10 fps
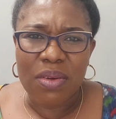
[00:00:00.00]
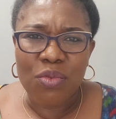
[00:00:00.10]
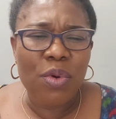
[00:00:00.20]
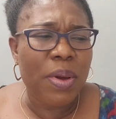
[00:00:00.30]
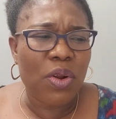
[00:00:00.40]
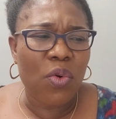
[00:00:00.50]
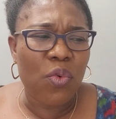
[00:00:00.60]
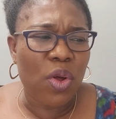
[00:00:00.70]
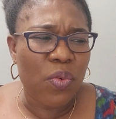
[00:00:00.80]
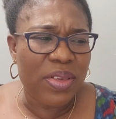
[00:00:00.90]
Women
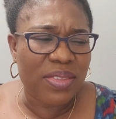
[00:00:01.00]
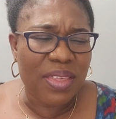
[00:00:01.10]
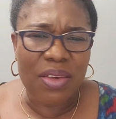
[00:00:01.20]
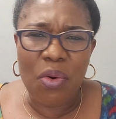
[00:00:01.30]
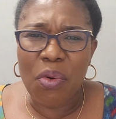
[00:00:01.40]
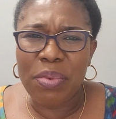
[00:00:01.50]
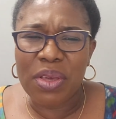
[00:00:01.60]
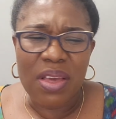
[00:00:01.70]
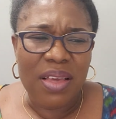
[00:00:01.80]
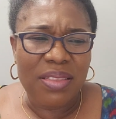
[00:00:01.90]
will always think, oh,
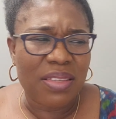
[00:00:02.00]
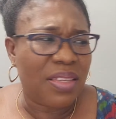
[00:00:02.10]
this